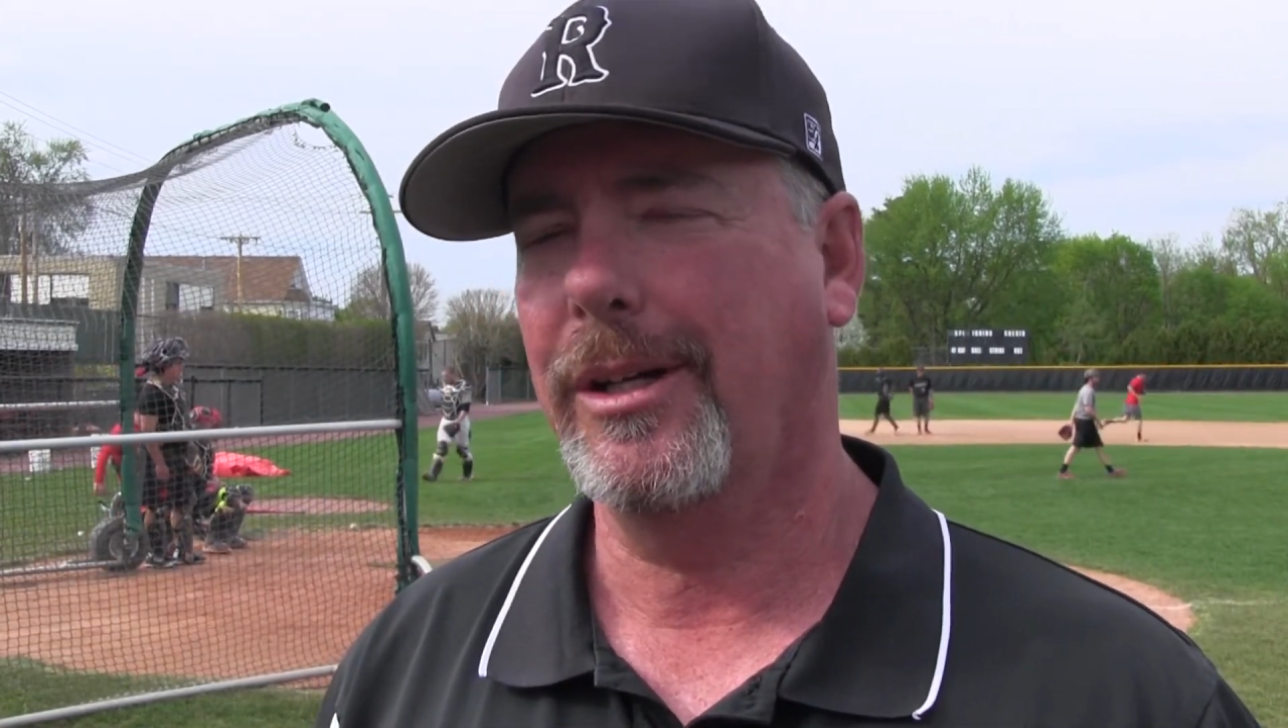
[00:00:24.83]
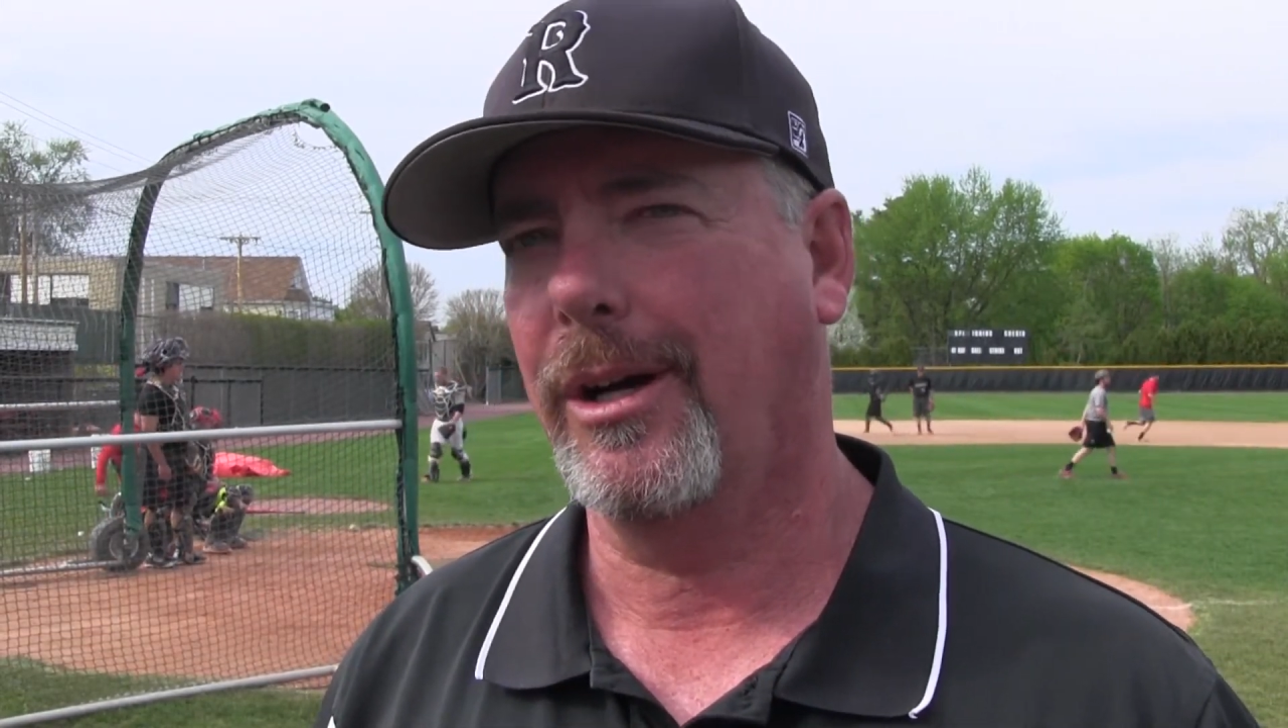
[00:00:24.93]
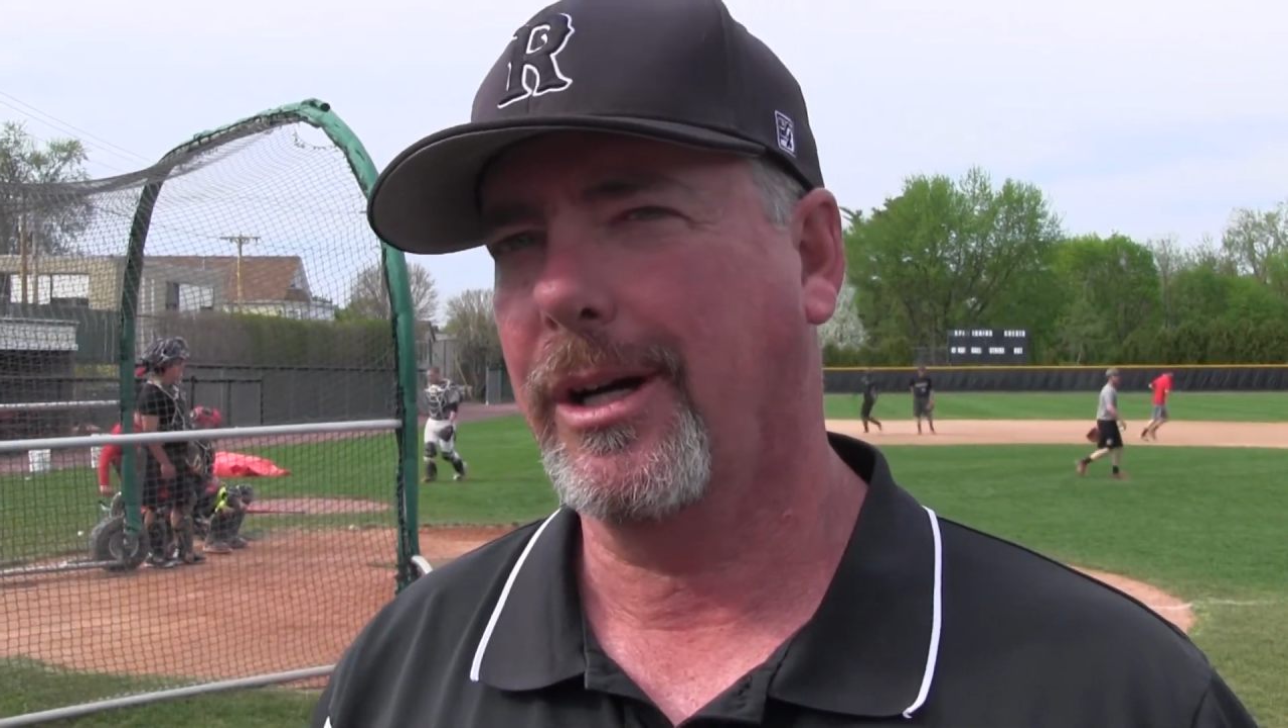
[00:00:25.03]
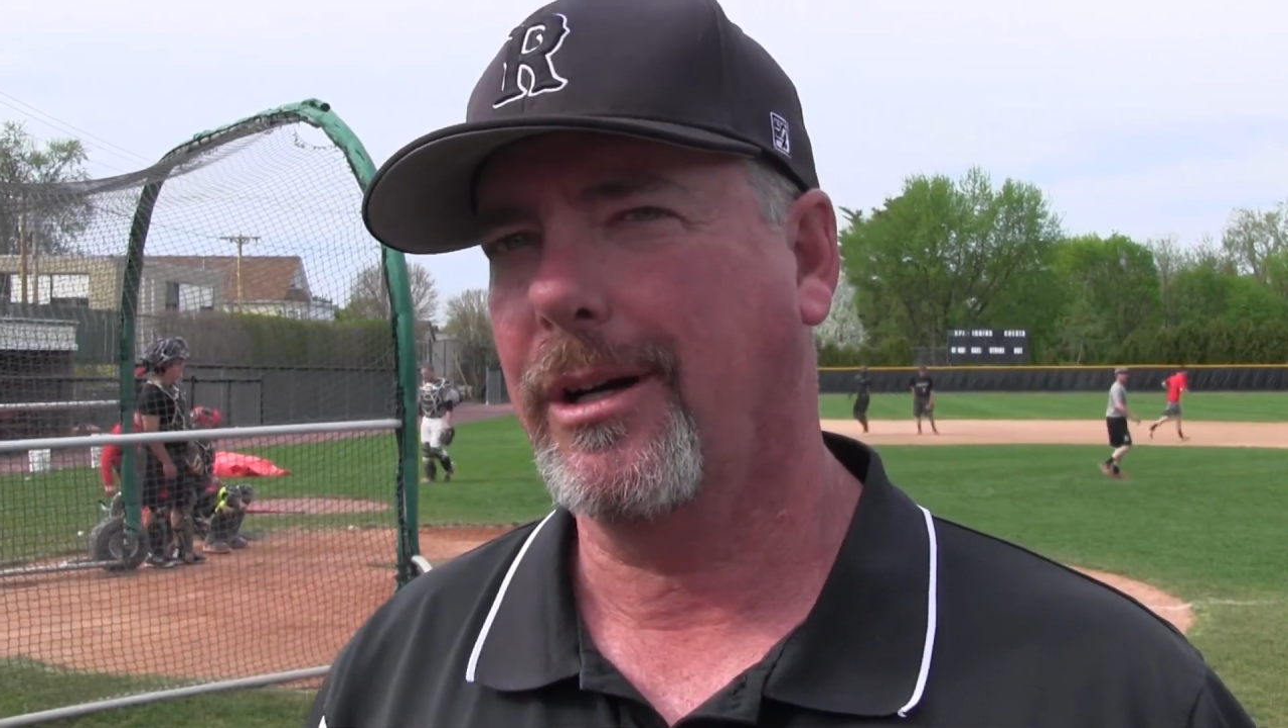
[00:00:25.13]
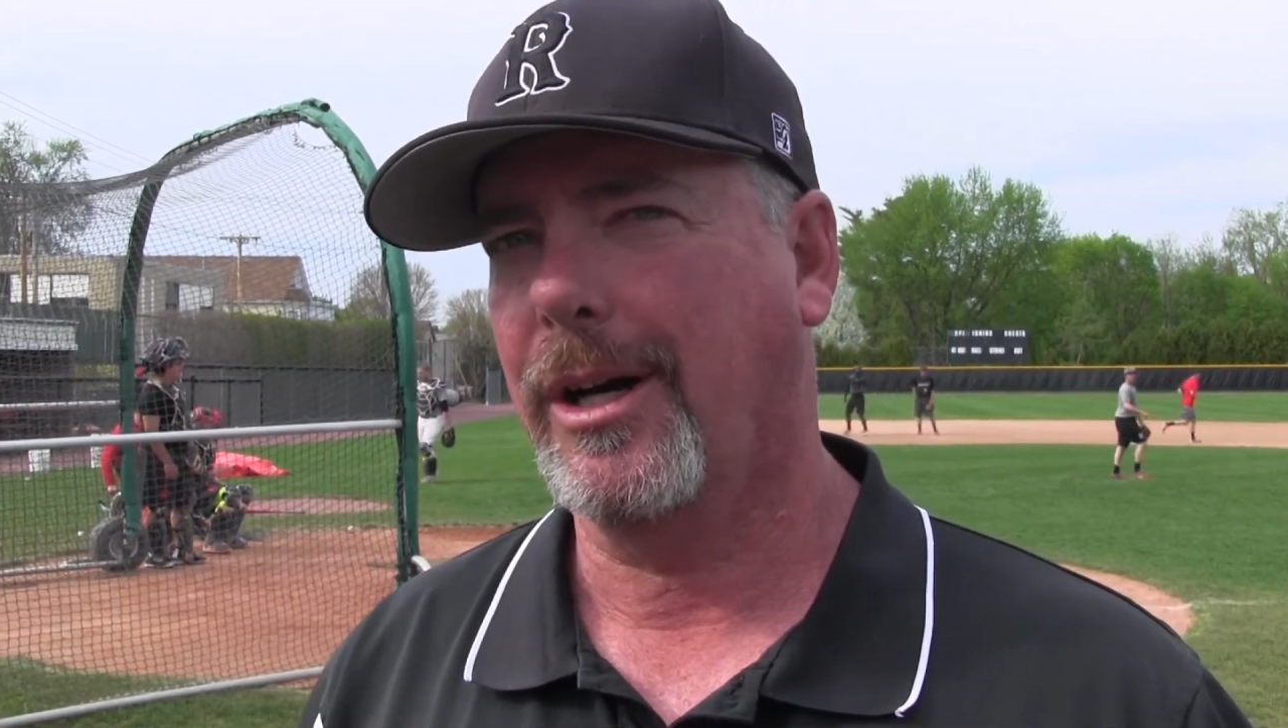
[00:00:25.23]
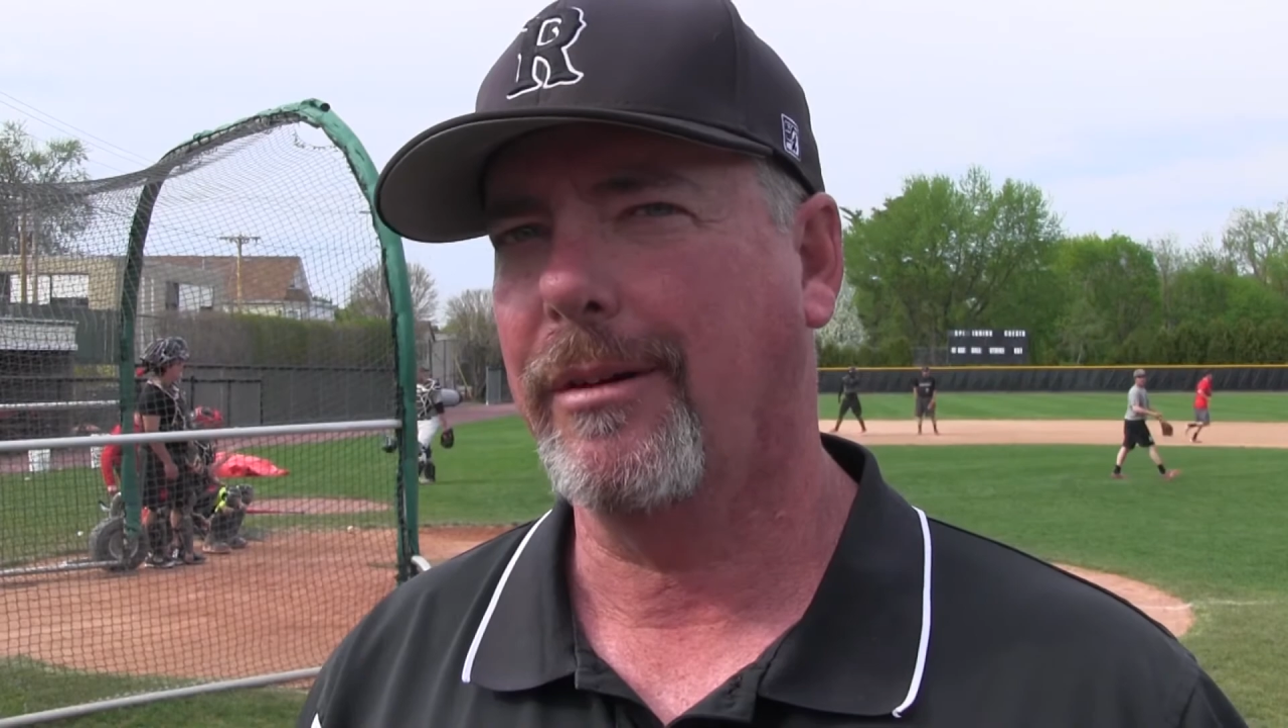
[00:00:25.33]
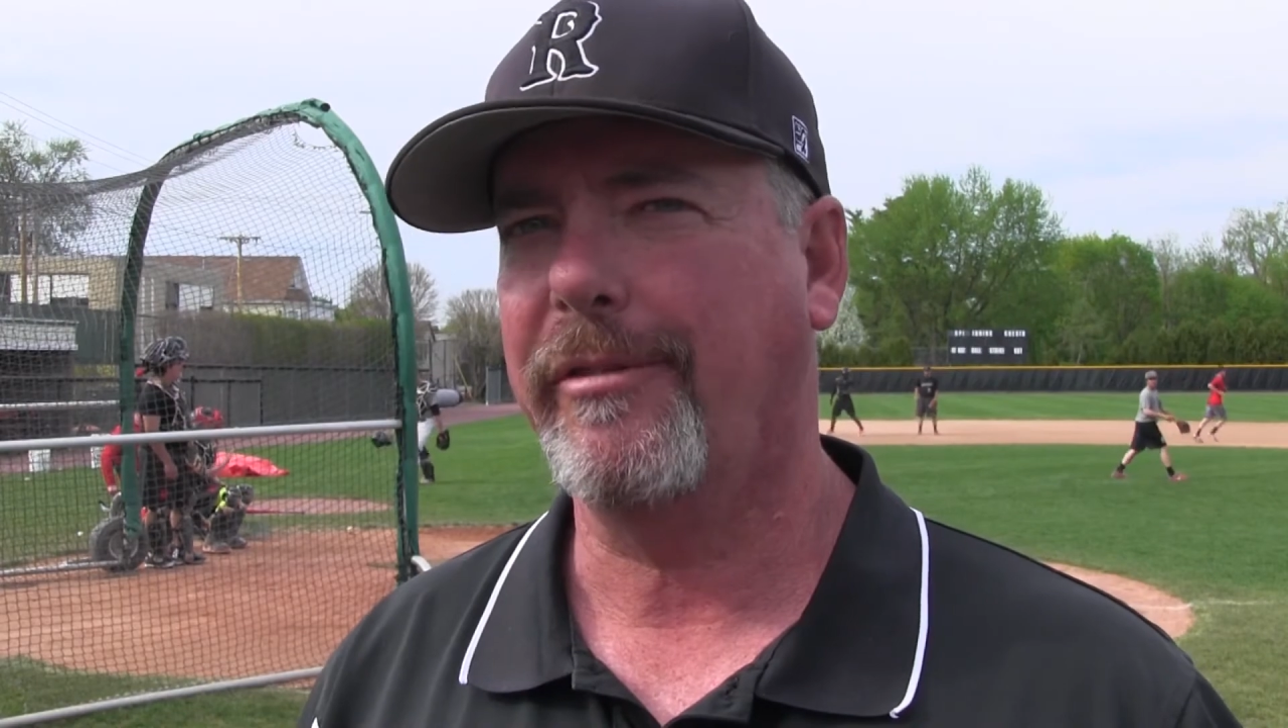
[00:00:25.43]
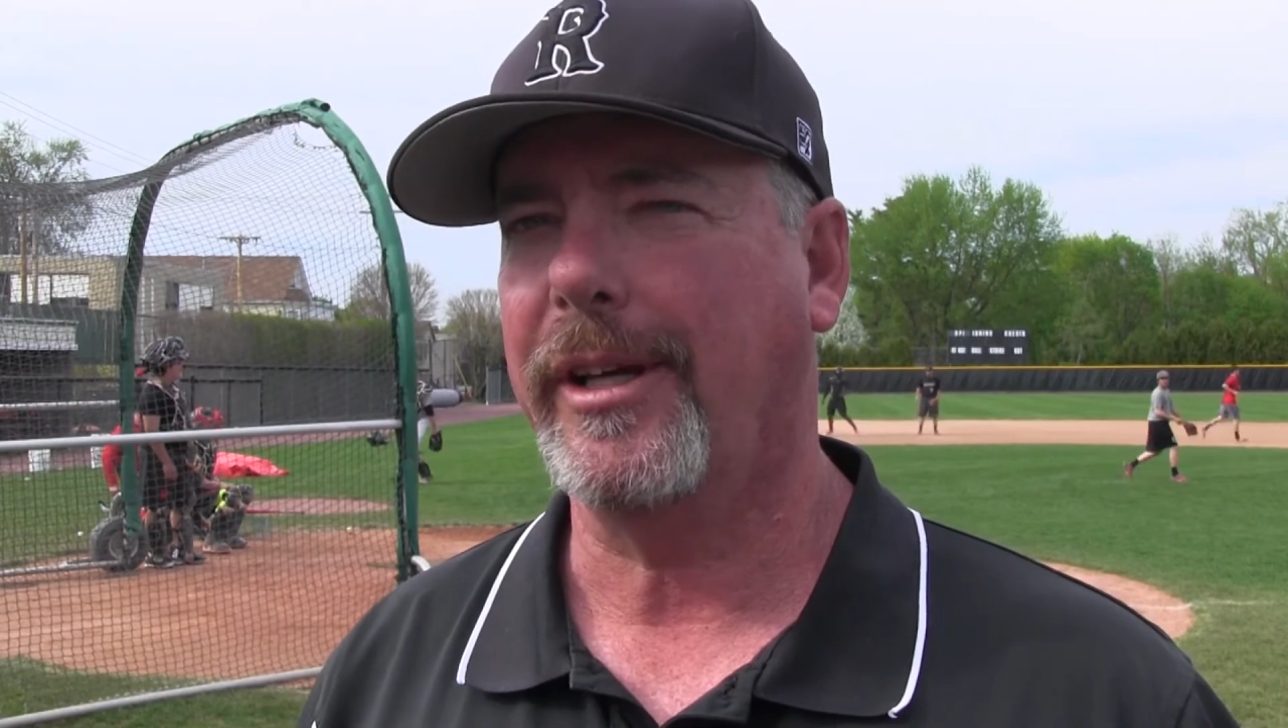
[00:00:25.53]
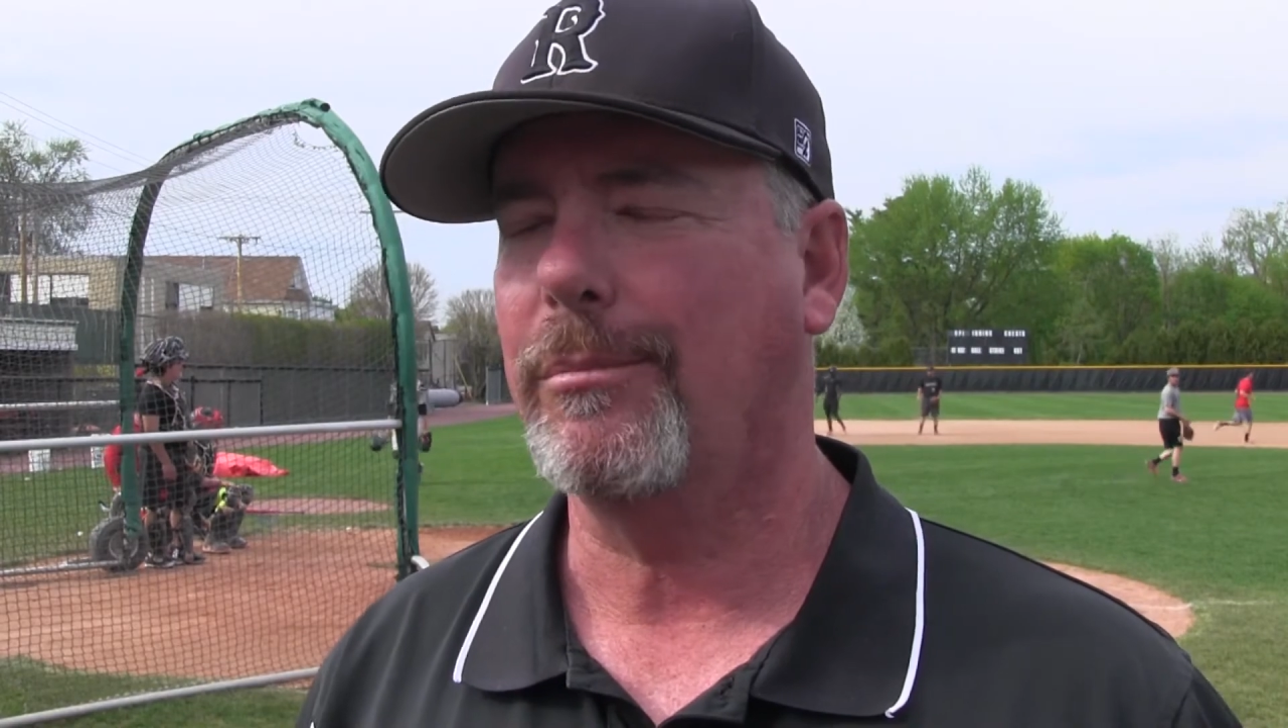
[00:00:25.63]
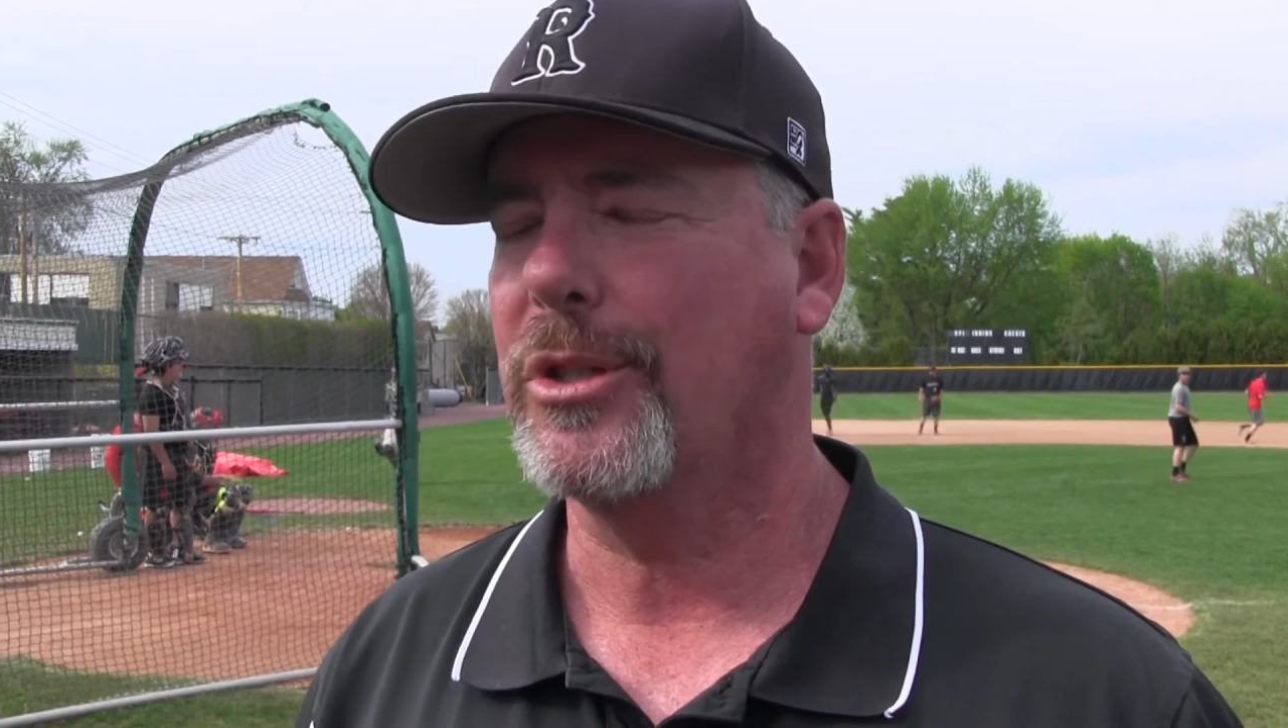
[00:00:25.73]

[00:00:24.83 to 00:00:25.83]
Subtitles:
our fate